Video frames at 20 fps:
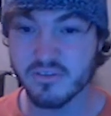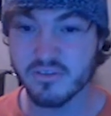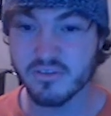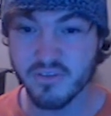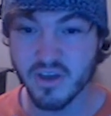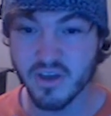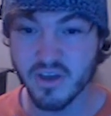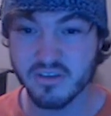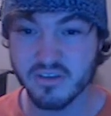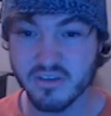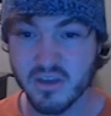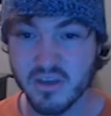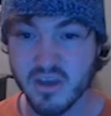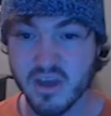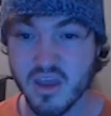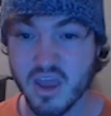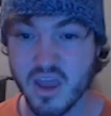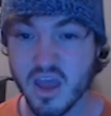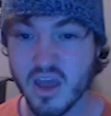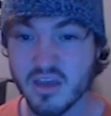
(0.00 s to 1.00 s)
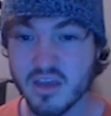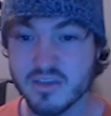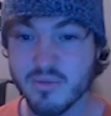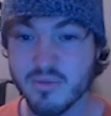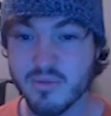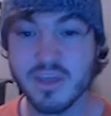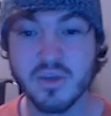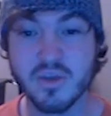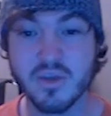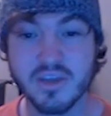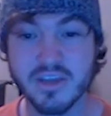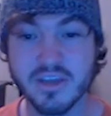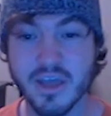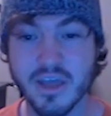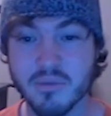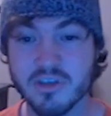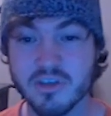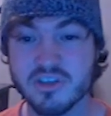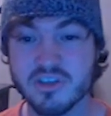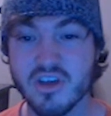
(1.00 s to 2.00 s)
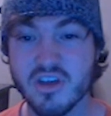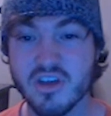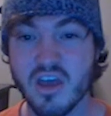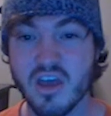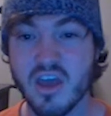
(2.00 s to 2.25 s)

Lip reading: effect to make you eat damage,